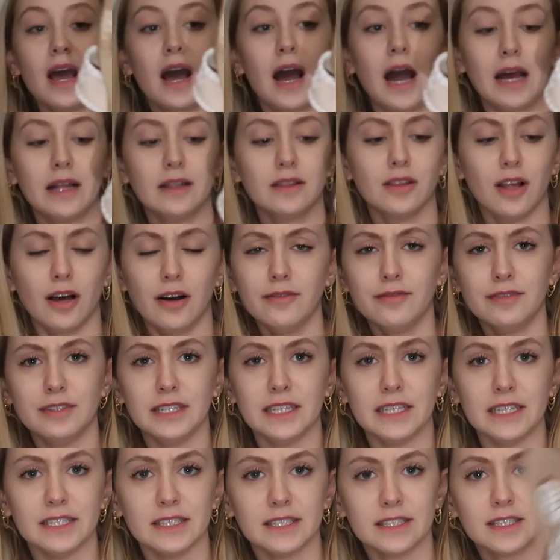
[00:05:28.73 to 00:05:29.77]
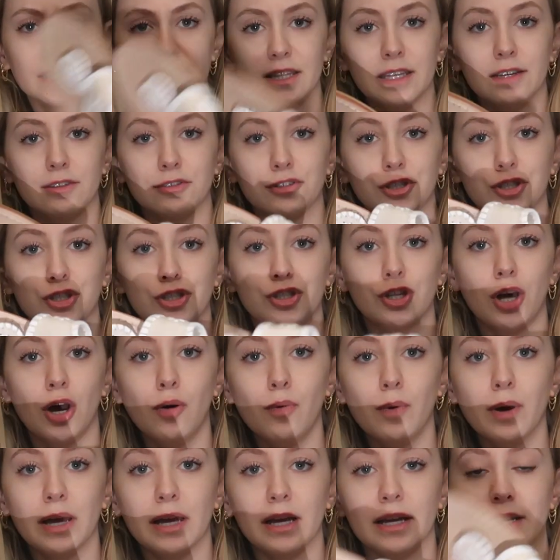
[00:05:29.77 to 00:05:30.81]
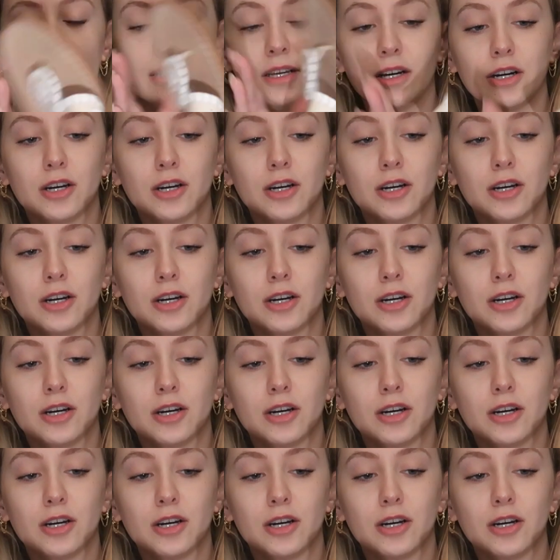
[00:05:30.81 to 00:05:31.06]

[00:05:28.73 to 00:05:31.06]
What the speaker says: I love these. They're so in.